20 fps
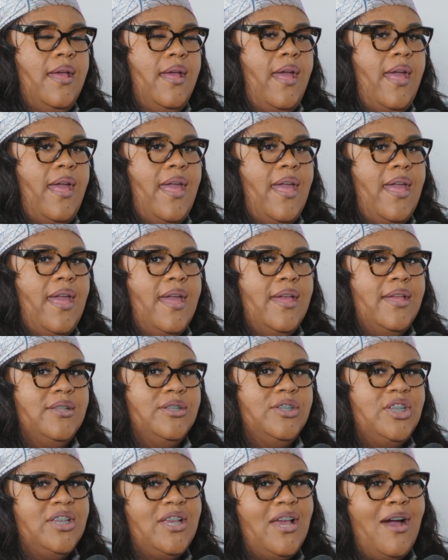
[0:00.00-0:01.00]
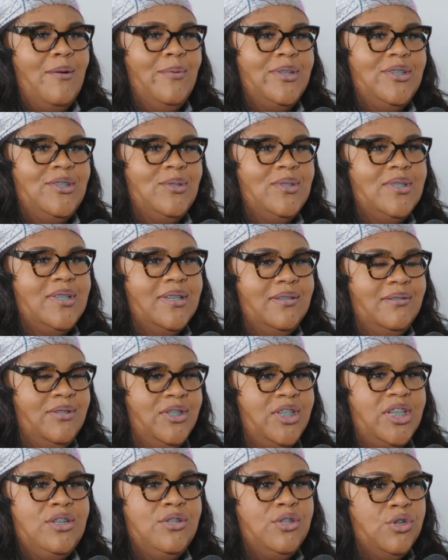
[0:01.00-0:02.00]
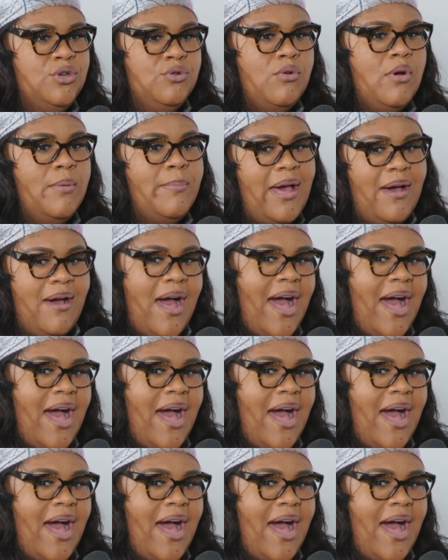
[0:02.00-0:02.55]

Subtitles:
And she always she knew about